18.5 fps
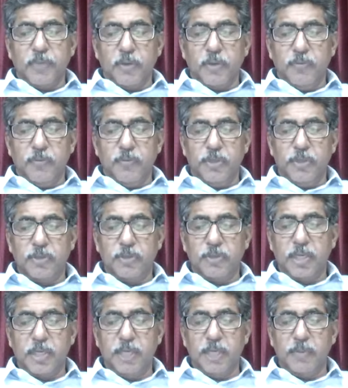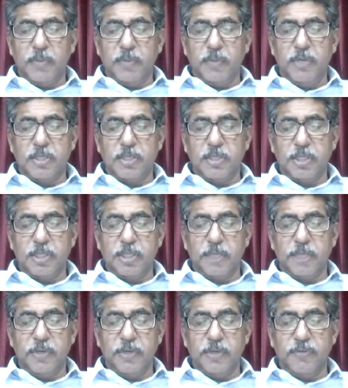we should keep ourselves
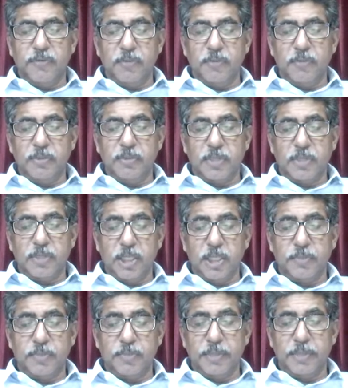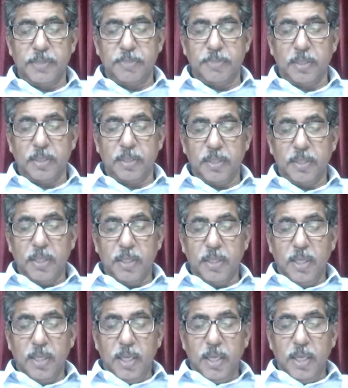away from such people
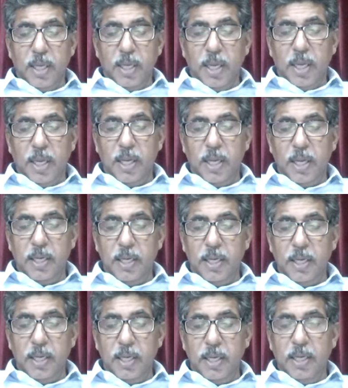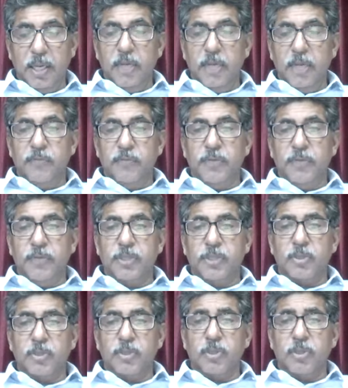and we
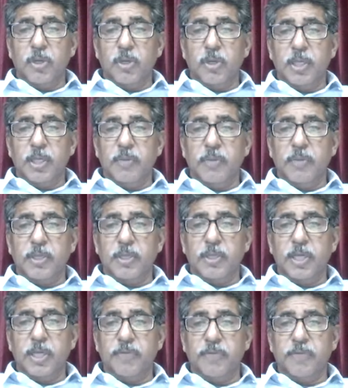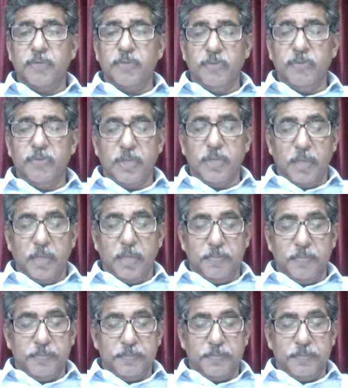should not even take food with them.